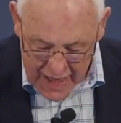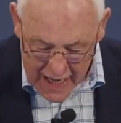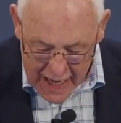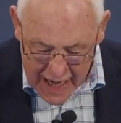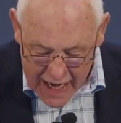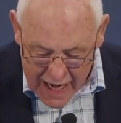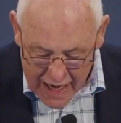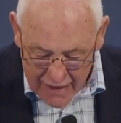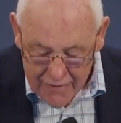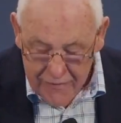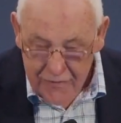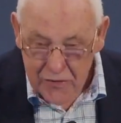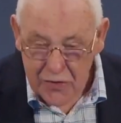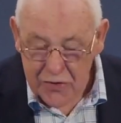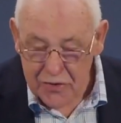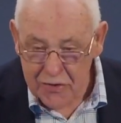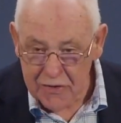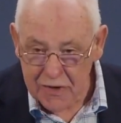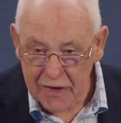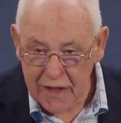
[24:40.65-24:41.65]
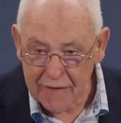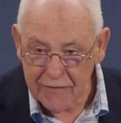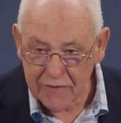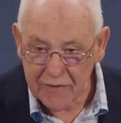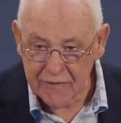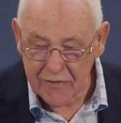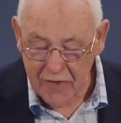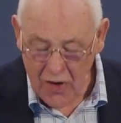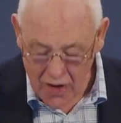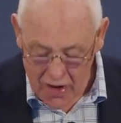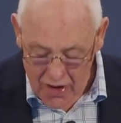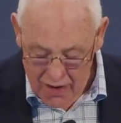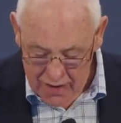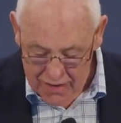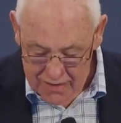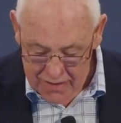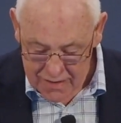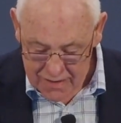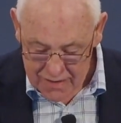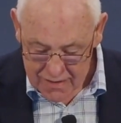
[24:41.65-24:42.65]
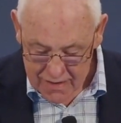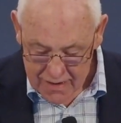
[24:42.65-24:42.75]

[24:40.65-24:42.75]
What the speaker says: ah, if you knew the gift of God